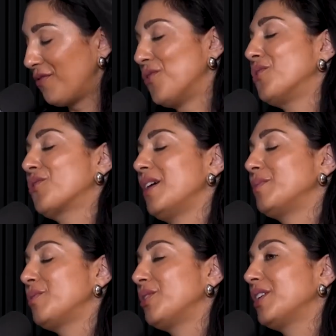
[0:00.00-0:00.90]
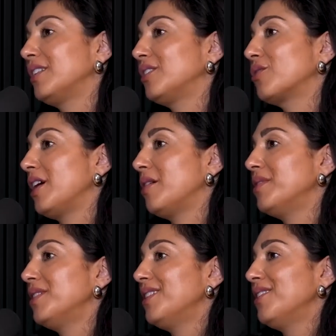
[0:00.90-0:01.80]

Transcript: four grams per kilogram